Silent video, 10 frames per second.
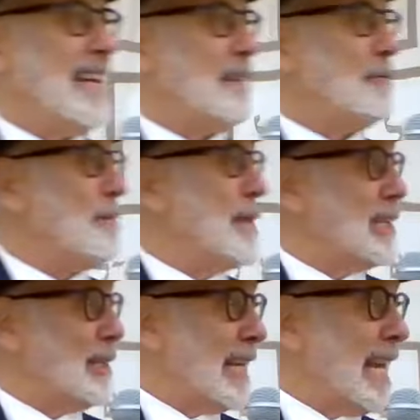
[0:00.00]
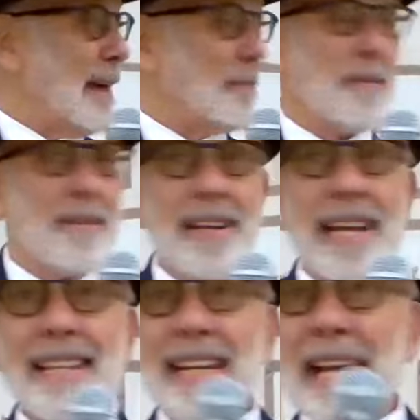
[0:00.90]
And we measure the gap.
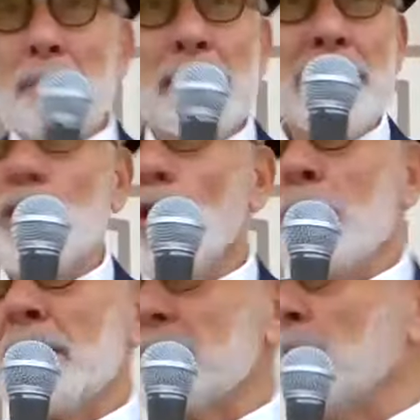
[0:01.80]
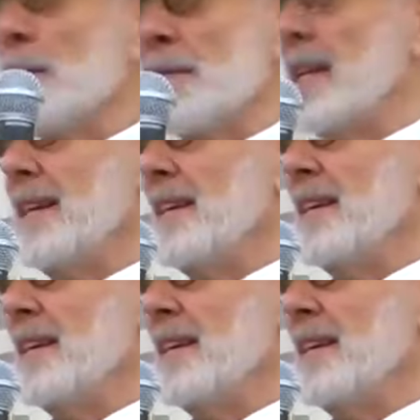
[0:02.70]
And the gap is enormous mostly.